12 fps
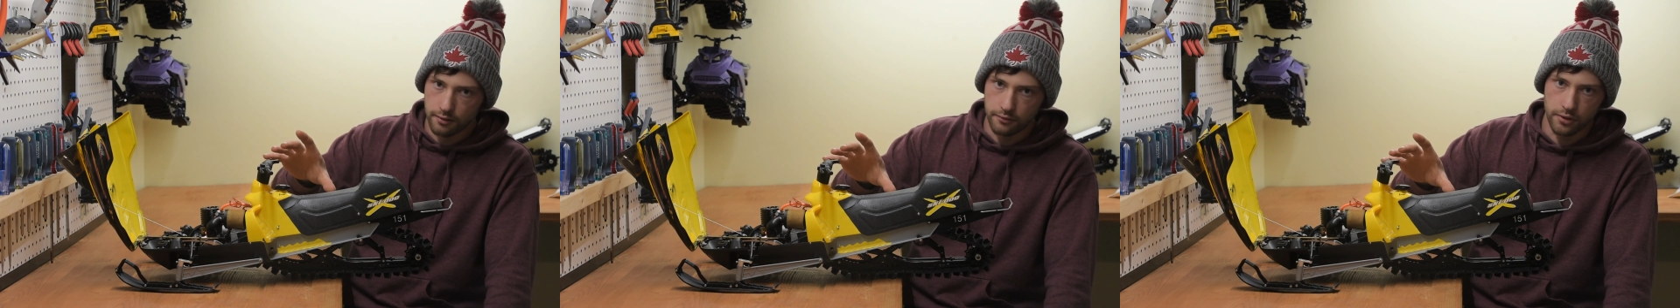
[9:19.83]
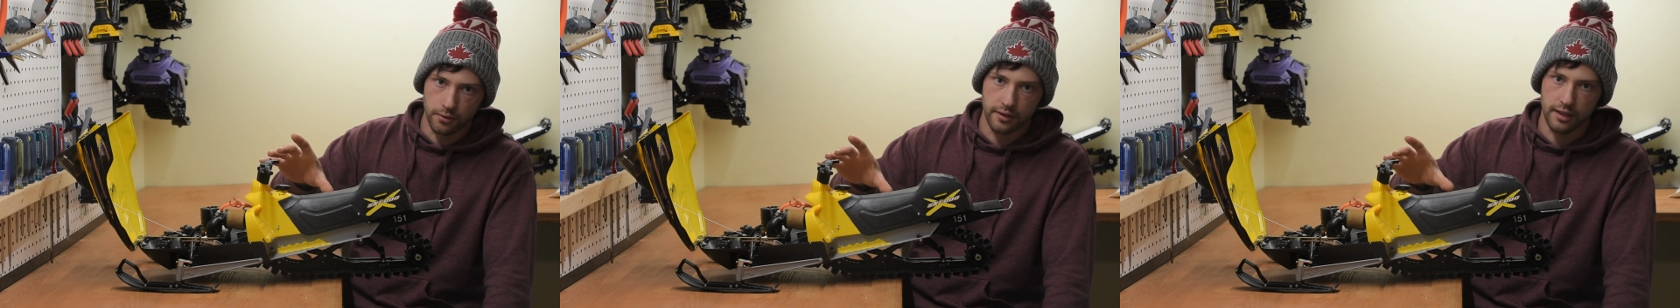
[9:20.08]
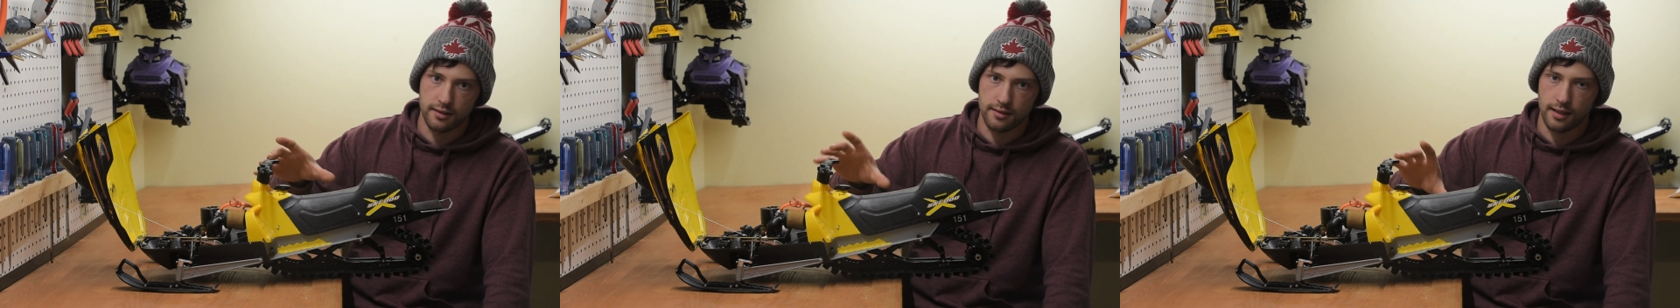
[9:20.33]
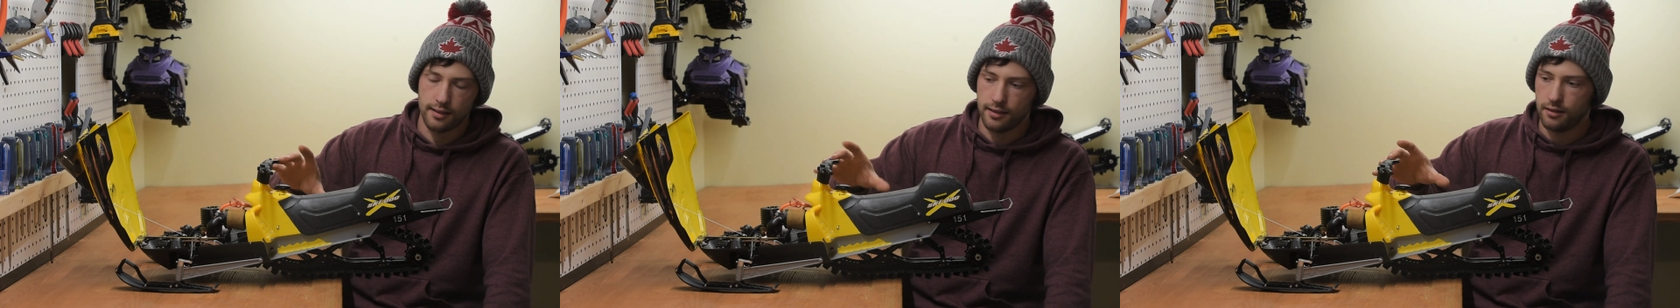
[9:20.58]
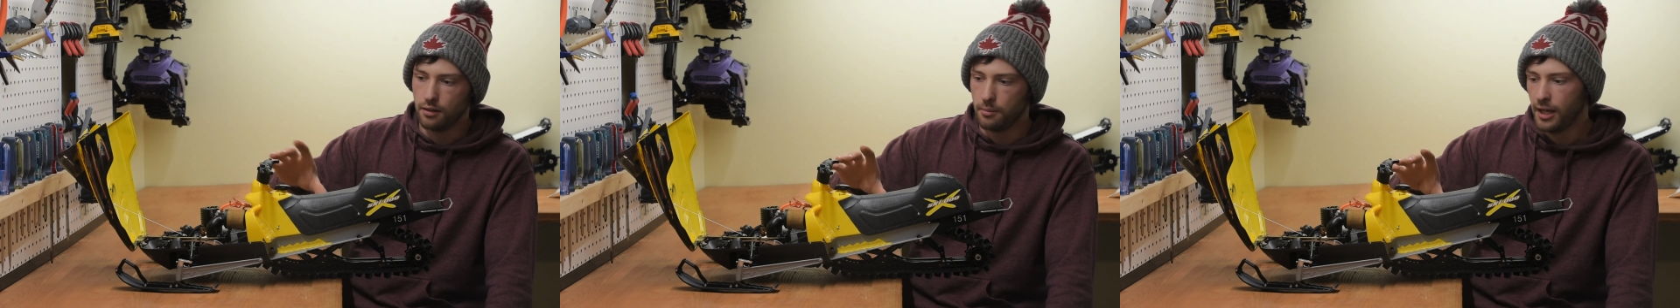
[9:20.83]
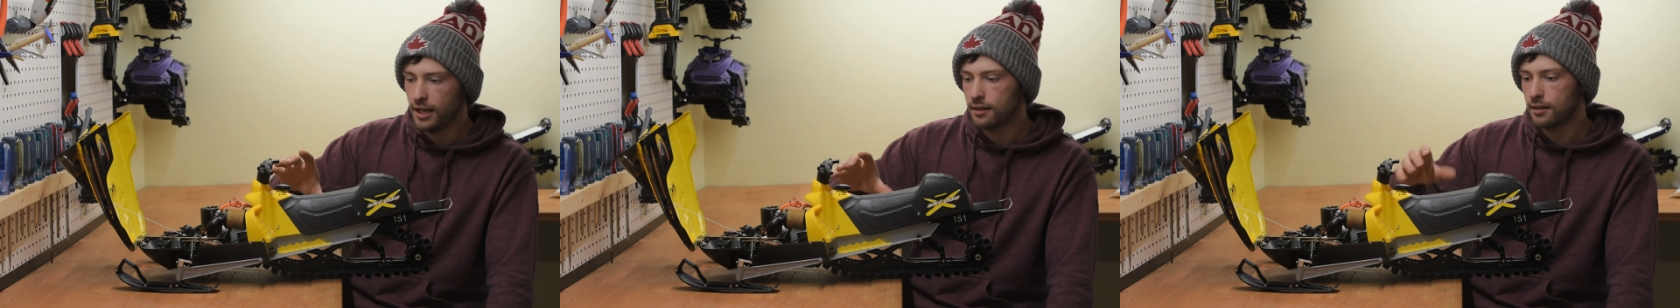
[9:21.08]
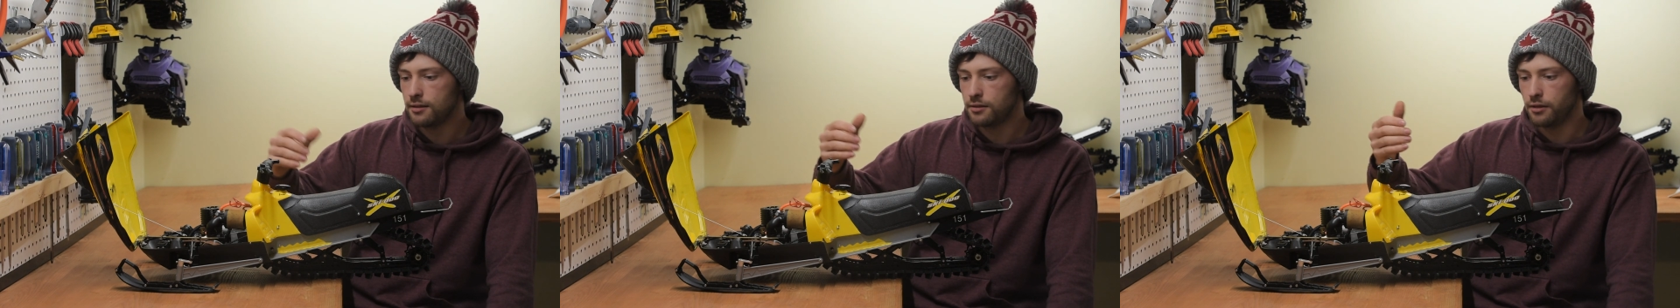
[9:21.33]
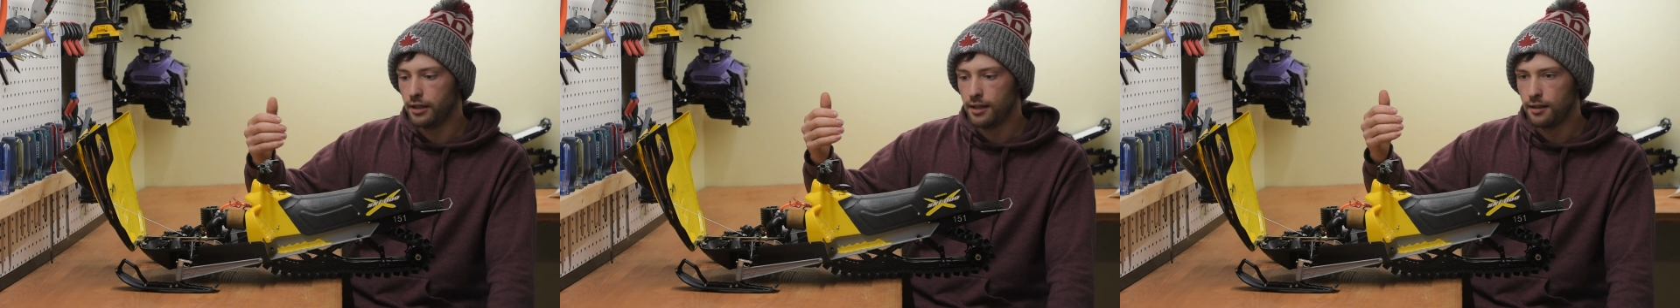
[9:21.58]
the fuel tank slightly to the back
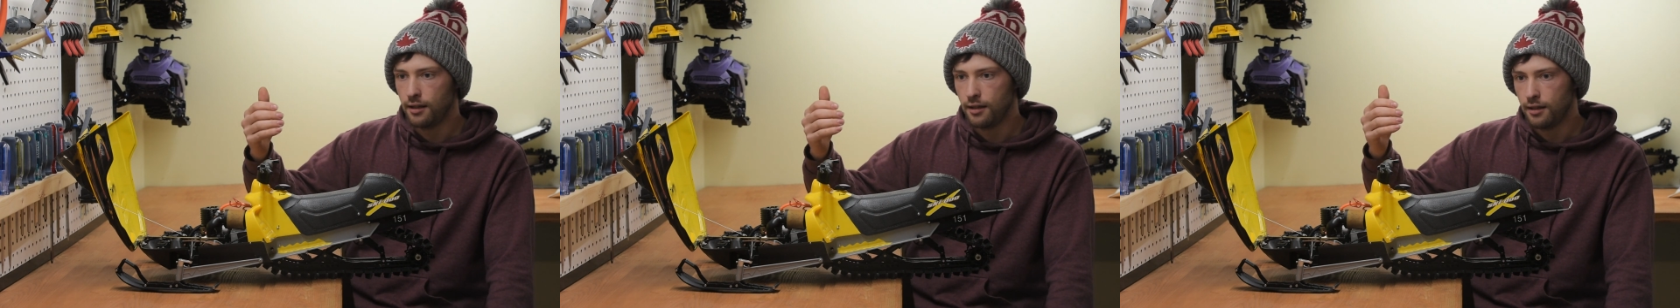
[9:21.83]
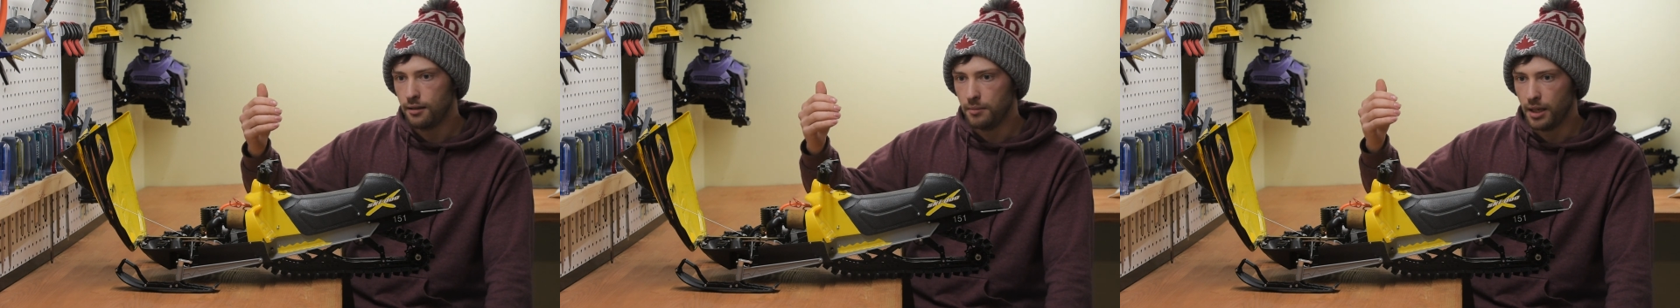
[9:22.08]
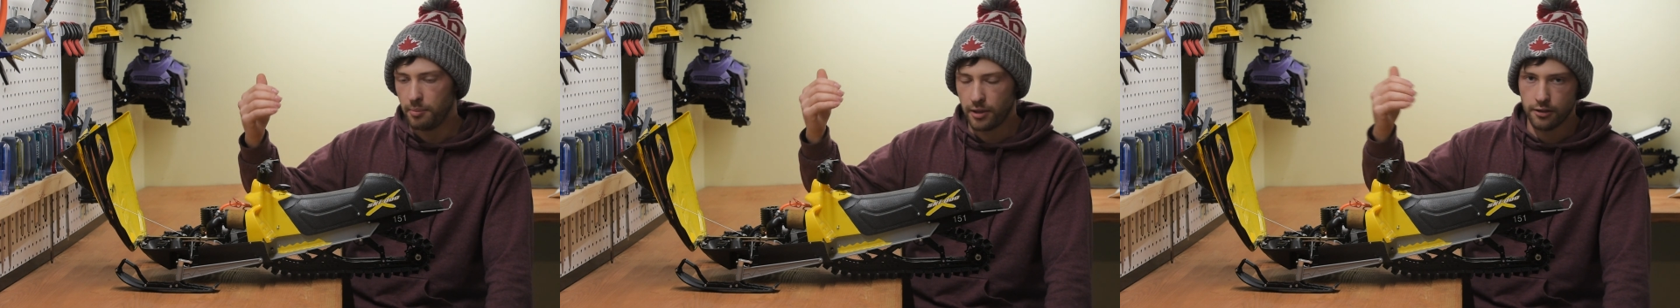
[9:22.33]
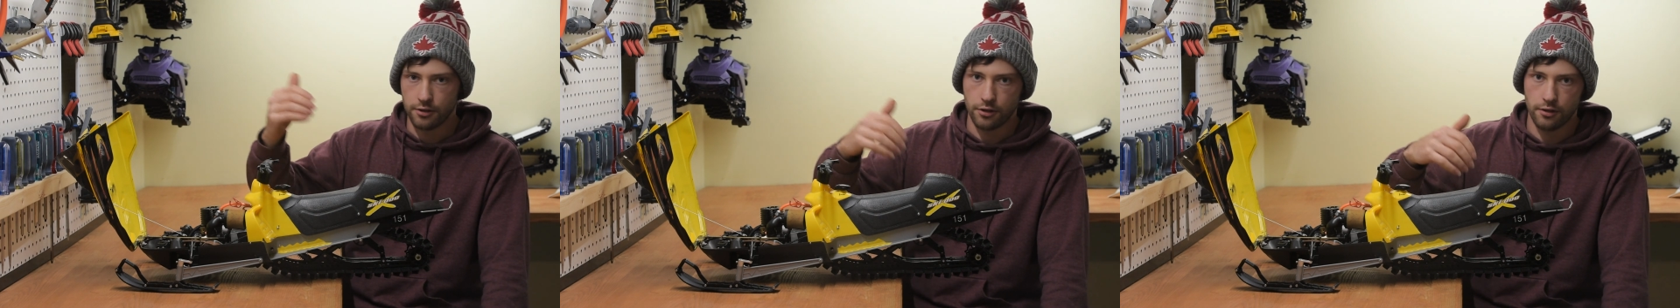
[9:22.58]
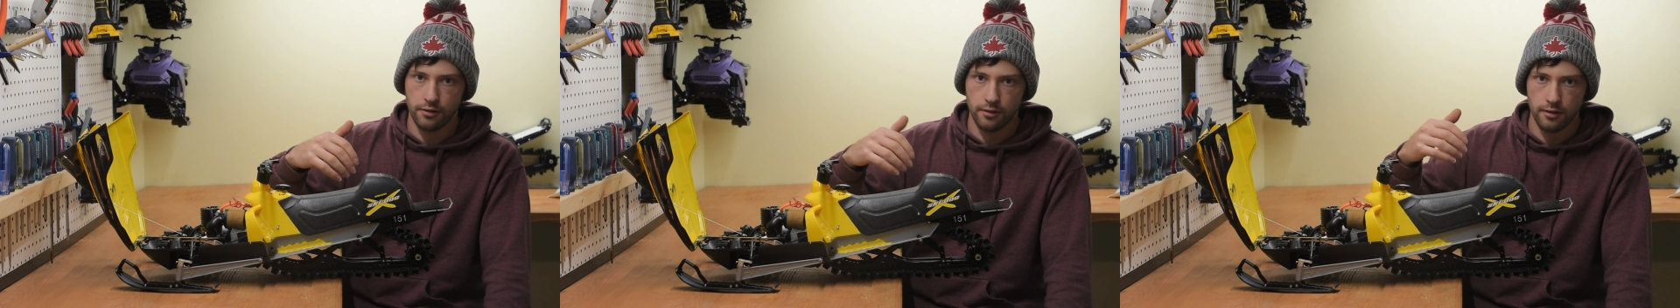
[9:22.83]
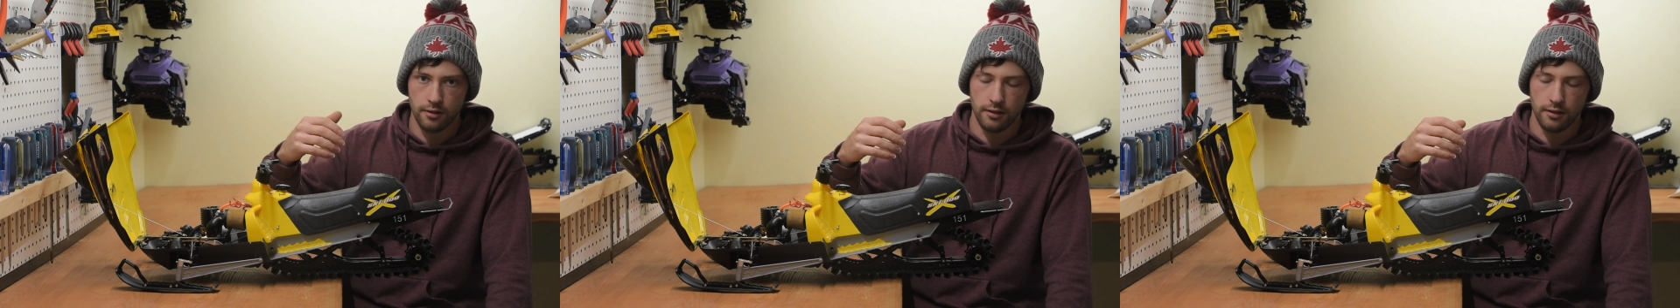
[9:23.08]
so that my plunger